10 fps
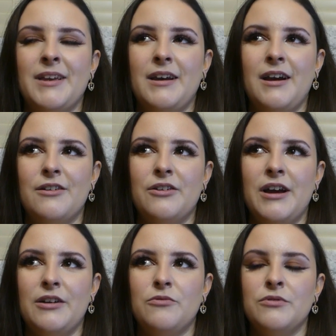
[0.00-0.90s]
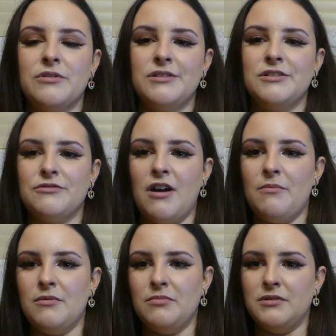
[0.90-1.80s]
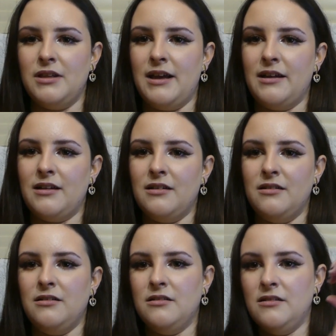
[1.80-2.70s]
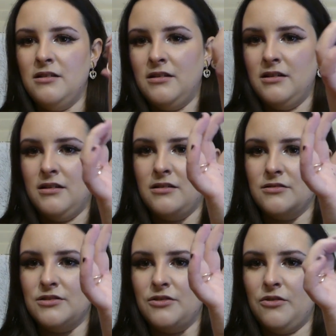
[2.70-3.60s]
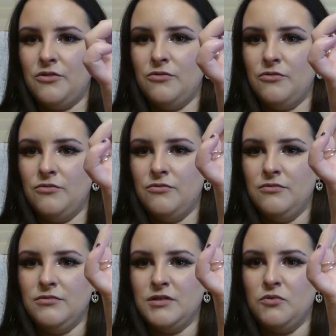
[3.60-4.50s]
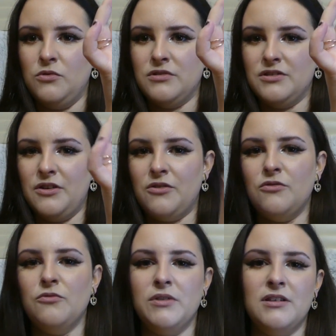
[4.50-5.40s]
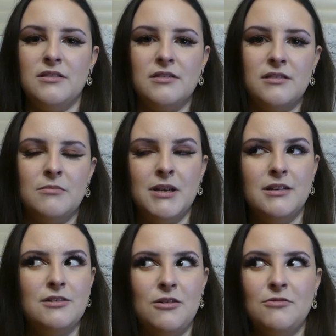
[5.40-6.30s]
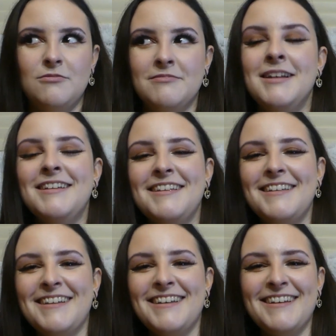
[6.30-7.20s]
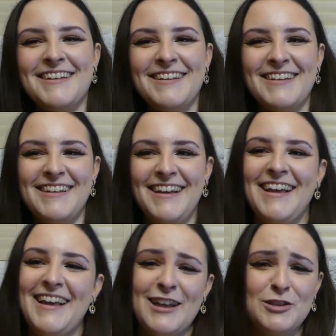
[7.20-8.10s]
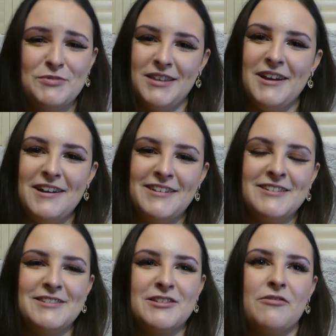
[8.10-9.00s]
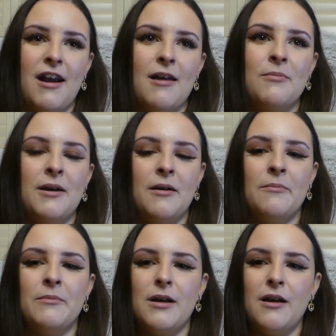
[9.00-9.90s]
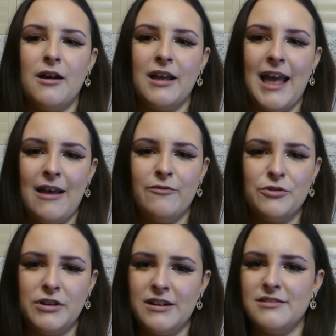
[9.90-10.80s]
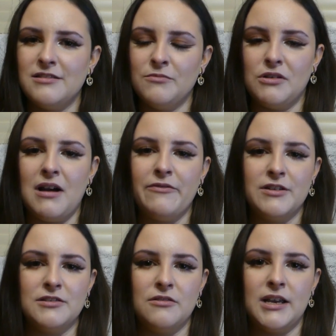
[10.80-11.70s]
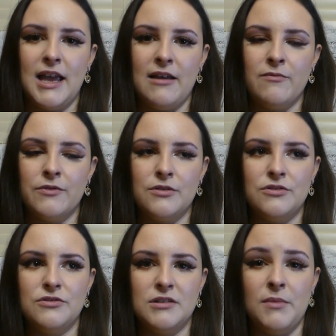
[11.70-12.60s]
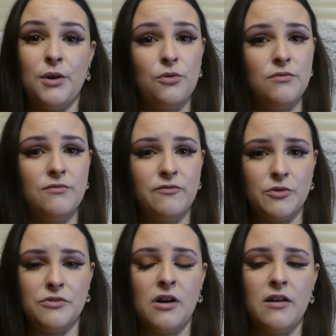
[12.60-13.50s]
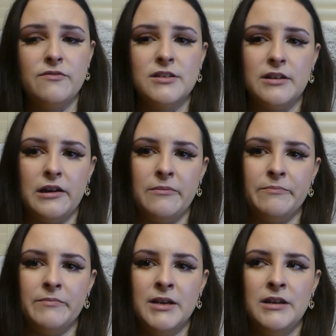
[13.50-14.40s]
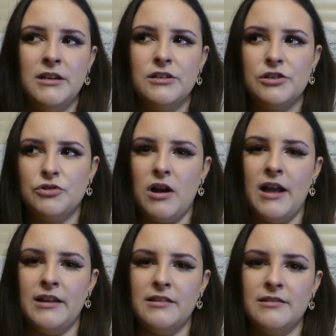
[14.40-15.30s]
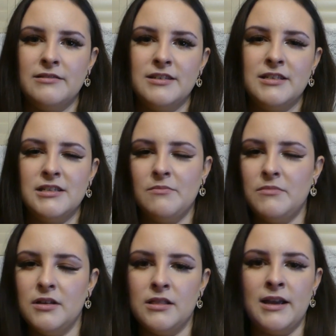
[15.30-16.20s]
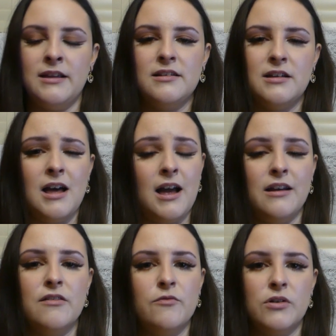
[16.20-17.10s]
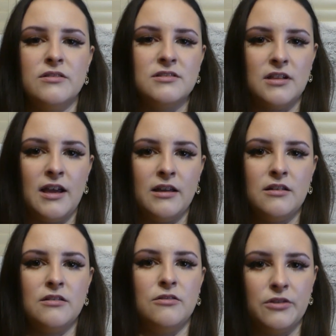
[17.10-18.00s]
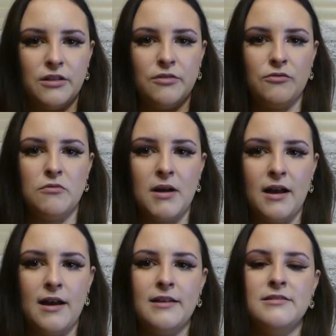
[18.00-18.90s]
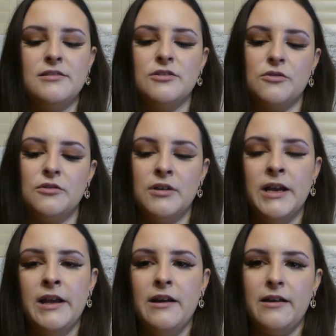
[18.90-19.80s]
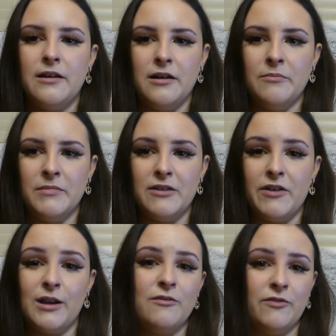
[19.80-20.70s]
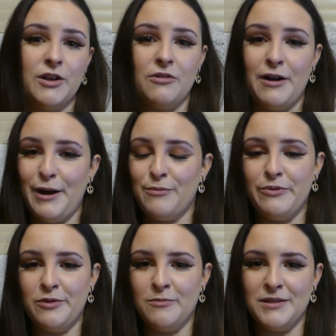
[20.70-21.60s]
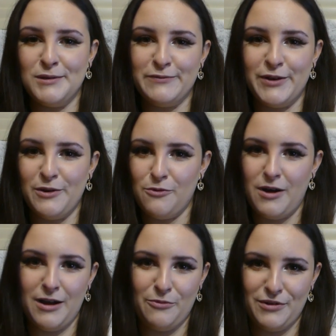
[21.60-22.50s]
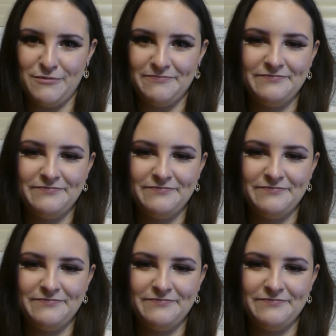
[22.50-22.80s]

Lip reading: I don't know how you would really describe it, but like a circle, smaller circle within the bigger circle. It's really hard to describe. I have created some graphics on Canva using my own photographs to try and simulate kind of what it's like looking through my eyes. So if I can figure out how to put them in this video, I will.